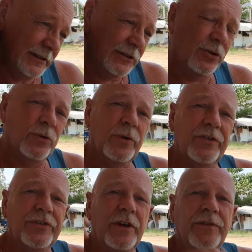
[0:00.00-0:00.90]
He's got all
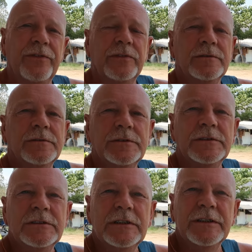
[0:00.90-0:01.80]
his stuff
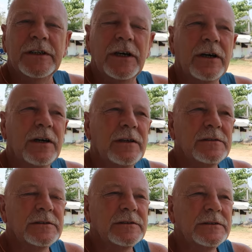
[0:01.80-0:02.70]
in the car.
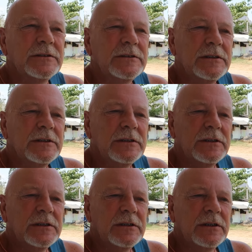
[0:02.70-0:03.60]

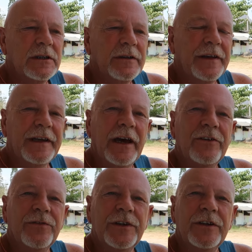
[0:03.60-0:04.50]
They now
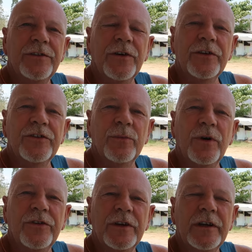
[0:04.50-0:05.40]
need to find
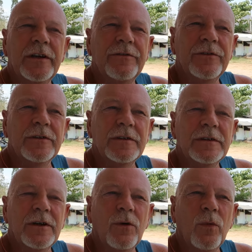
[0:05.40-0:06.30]
somewhere to
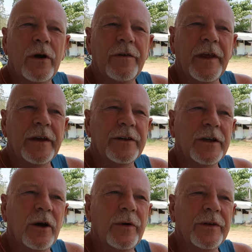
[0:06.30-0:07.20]
live. Where are they going to
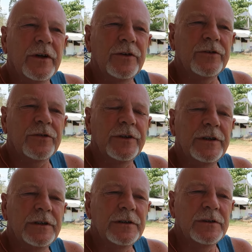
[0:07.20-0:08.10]
go in the country?
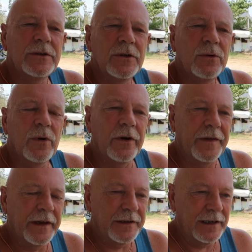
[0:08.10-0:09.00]
Where are
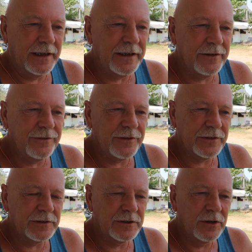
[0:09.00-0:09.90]
they going to live?
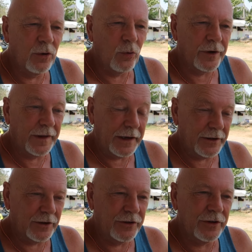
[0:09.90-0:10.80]
What are they
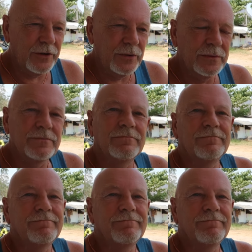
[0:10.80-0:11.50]
going to do?